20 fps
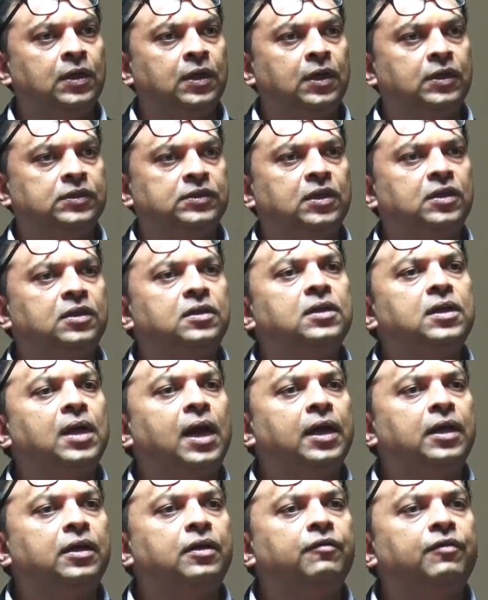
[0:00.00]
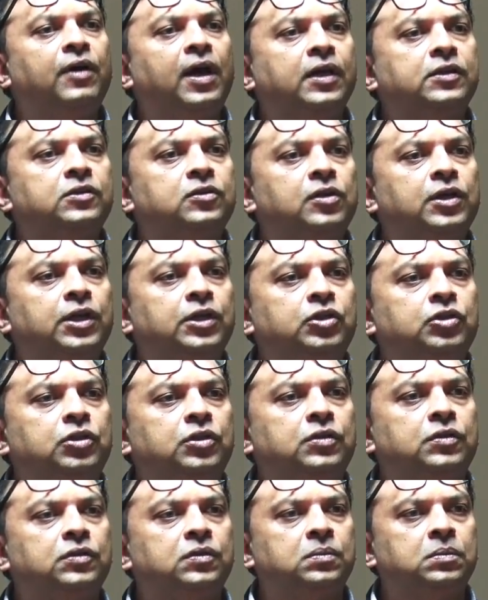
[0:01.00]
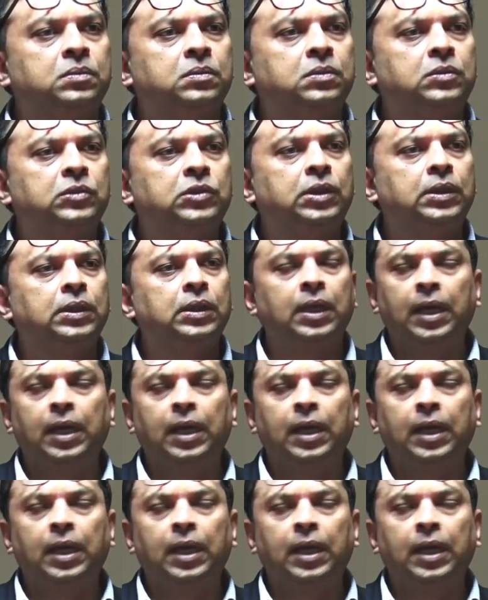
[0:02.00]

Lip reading: a certain kind of isolationism. Right?